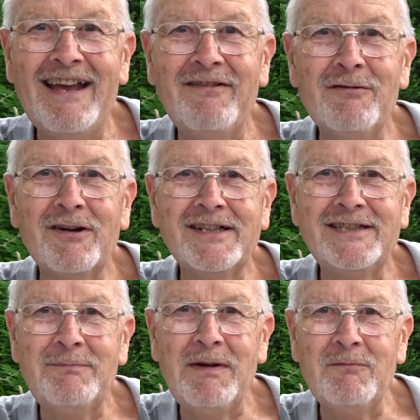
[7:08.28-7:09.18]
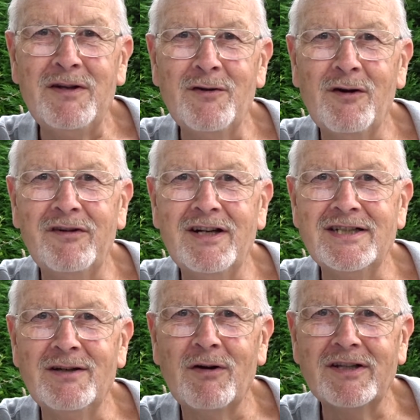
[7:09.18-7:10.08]
if you want to chip in with your
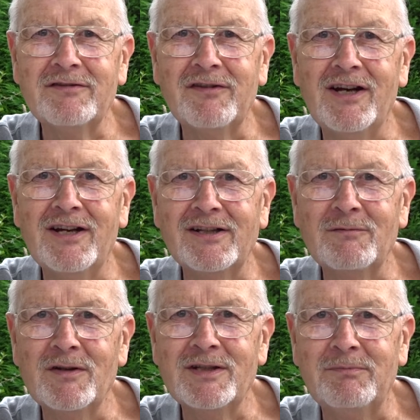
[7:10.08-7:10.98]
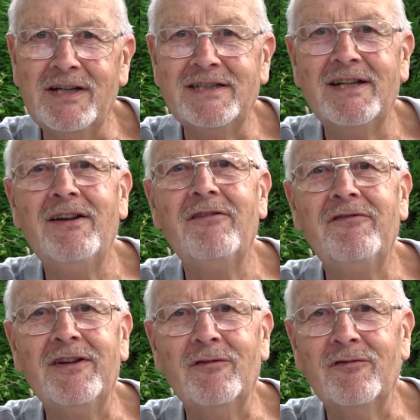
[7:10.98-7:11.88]
version of what's a viaduct and what's a bridge,
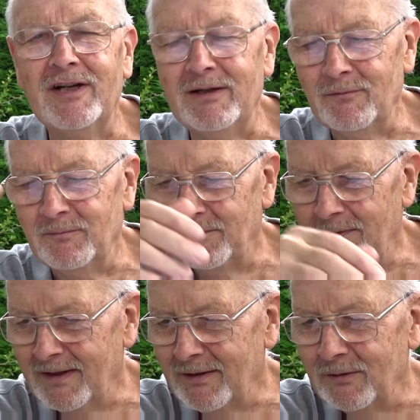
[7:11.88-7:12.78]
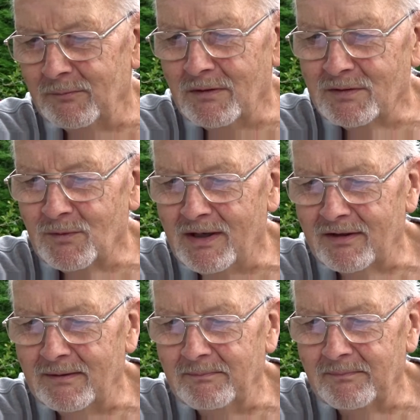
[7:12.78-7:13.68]
feel free. You're most
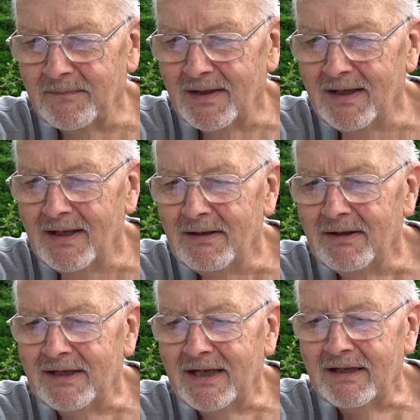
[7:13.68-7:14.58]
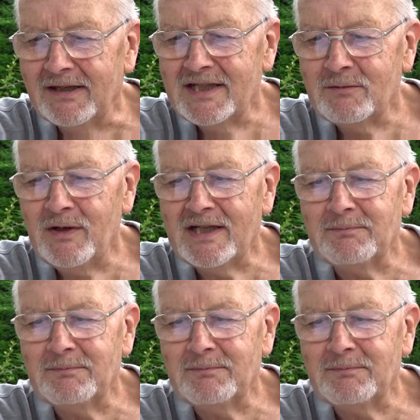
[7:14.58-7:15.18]
welcome. But uh, this week's